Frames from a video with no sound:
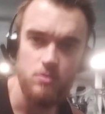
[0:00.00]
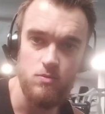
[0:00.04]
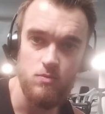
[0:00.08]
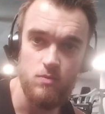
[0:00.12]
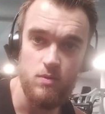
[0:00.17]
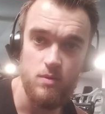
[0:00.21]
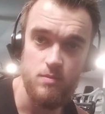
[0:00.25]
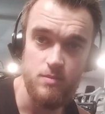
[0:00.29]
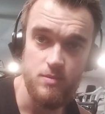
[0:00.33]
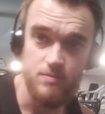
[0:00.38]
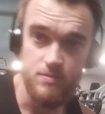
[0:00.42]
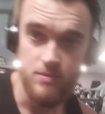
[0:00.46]
what
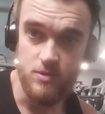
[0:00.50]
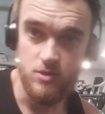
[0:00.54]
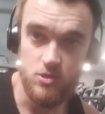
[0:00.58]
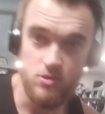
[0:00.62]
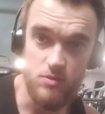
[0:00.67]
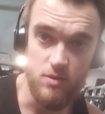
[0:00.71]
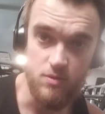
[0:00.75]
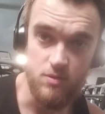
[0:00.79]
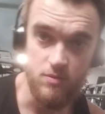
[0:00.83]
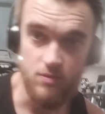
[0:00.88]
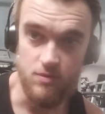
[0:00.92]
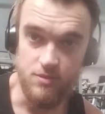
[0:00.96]
I'm going to be
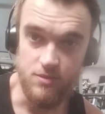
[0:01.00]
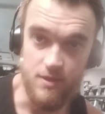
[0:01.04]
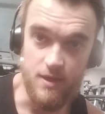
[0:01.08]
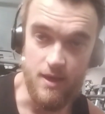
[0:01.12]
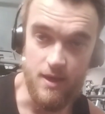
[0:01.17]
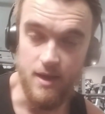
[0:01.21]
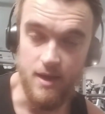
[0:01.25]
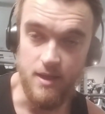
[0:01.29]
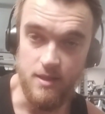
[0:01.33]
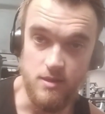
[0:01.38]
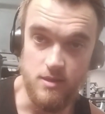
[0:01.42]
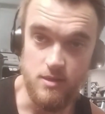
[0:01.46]
doing with
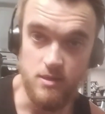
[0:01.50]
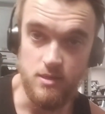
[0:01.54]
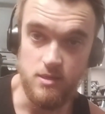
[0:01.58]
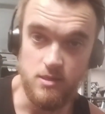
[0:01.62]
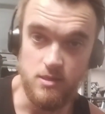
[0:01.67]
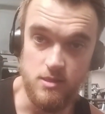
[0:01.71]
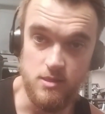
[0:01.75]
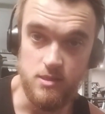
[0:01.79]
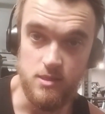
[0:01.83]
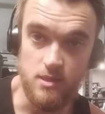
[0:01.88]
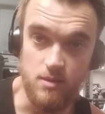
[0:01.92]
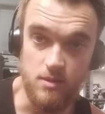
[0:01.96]
that
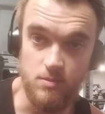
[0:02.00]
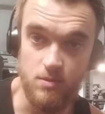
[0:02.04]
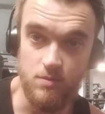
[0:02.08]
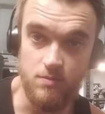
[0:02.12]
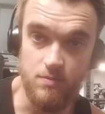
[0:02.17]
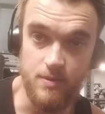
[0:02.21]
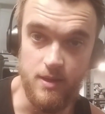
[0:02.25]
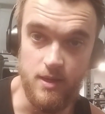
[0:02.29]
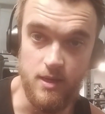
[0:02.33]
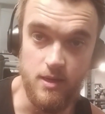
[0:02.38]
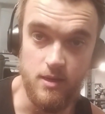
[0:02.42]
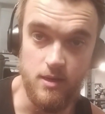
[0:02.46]
is I'm going to
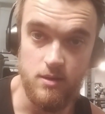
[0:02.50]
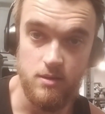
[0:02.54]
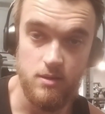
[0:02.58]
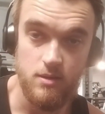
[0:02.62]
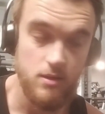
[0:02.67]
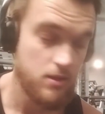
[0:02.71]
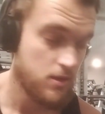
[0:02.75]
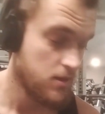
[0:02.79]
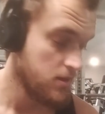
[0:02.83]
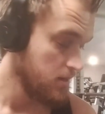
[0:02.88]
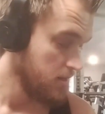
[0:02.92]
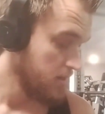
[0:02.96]
be
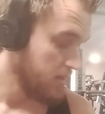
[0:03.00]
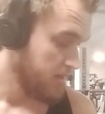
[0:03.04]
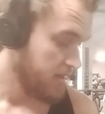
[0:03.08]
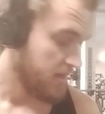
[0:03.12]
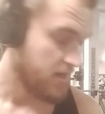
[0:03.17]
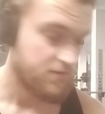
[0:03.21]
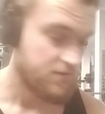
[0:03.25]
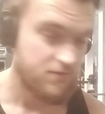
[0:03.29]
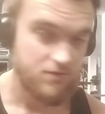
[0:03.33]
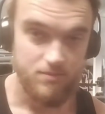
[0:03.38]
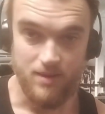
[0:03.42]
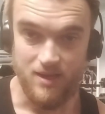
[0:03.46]

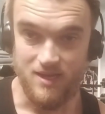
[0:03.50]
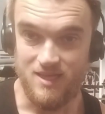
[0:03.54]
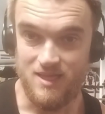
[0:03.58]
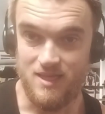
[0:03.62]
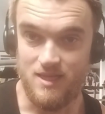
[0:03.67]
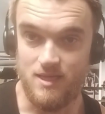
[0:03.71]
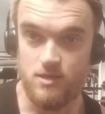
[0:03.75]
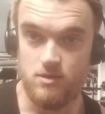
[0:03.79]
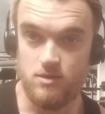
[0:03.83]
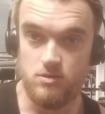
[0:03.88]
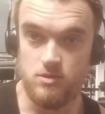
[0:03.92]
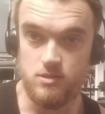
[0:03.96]
having my
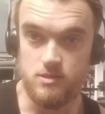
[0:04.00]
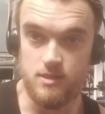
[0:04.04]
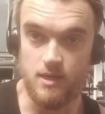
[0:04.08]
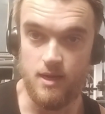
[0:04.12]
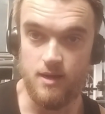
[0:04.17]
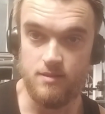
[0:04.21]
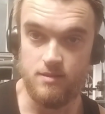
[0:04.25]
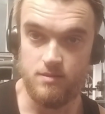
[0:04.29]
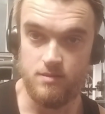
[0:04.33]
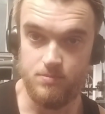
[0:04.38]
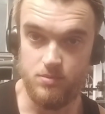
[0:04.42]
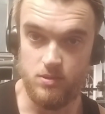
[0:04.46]
heels
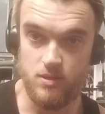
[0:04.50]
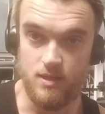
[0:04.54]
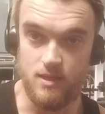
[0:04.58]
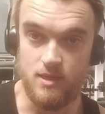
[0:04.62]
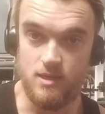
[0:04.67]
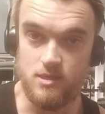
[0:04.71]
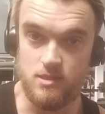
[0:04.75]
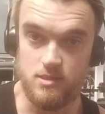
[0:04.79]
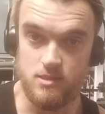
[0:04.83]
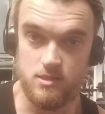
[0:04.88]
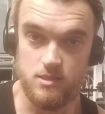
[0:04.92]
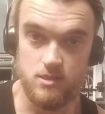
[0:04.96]
on the
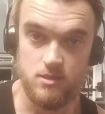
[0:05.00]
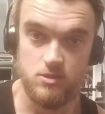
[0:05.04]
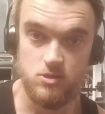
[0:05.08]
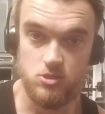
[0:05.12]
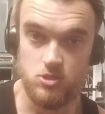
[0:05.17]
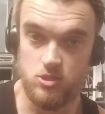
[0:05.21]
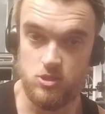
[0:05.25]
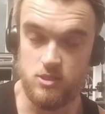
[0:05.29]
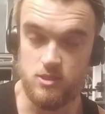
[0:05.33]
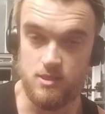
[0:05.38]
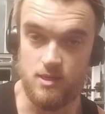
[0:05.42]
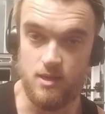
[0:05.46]
plate,
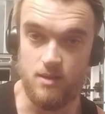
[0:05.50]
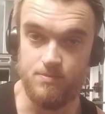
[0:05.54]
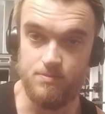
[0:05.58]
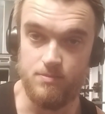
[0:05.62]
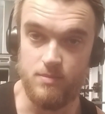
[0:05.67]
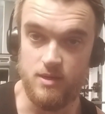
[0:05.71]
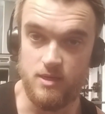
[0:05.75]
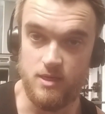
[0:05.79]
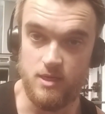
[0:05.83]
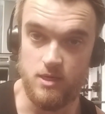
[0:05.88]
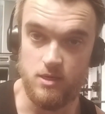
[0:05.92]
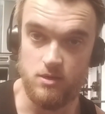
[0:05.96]
just the top of
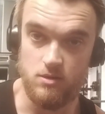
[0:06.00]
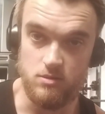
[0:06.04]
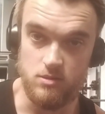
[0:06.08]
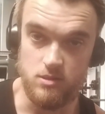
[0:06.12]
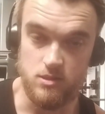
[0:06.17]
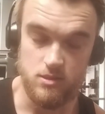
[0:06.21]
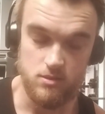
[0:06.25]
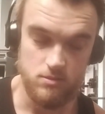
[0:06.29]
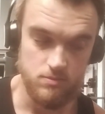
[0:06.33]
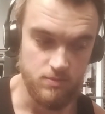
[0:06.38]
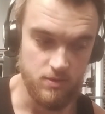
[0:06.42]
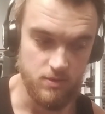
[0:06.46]
my
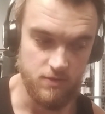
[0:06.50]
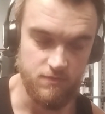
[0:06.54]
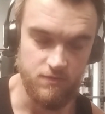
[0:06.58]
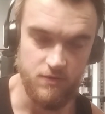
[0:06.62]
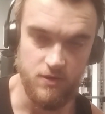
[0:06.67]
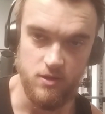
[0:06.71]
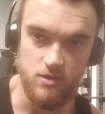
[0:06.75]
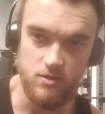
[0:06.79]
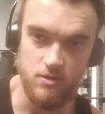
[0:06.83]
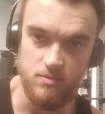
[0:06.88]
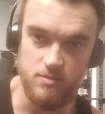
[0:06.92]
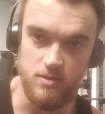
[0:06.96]
heels. My
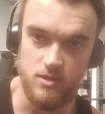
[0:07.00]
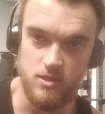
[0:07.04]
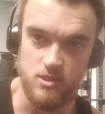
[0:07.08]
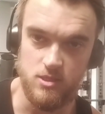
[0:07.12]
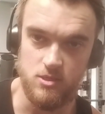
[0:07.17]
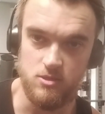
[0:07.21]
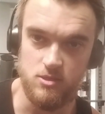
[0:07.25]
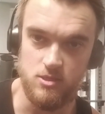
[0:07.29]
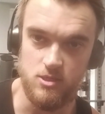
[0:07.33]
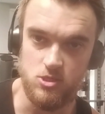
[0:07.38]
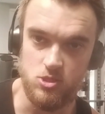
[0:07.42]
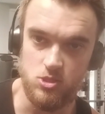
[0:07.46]
feet are going to be
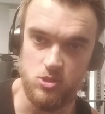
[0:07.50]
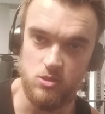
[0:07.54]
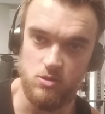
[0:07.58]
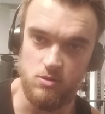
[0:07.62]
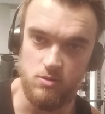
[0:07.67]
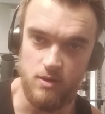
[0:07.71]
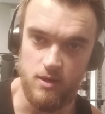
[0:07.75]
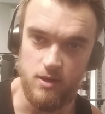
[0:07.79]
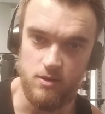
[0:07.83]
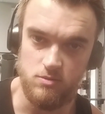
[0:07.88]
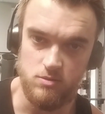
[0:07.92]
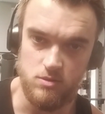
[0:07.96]
still touching the
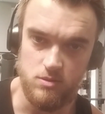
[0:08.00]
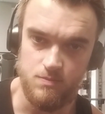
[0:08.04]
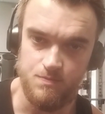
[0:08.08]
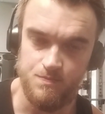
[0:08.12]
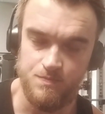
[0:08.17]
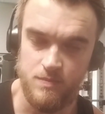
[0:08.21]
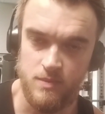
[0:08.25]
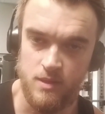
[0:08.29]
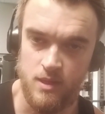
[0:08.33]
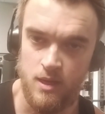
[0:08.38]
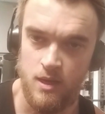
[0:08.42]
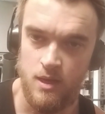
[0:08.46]
ground.
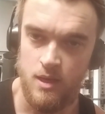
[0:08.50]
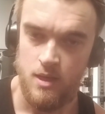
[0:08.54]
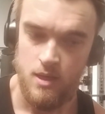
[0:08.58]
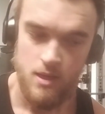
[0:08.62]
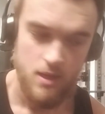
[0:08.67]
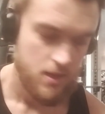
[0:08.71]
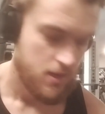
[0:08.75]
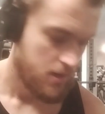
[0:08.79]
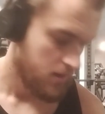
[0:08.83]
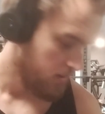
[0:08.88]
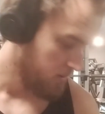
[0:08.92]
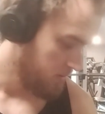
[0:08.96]

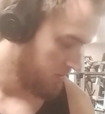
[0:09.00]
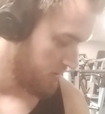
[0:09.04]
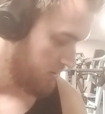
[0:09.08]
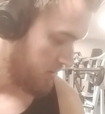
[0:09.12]
And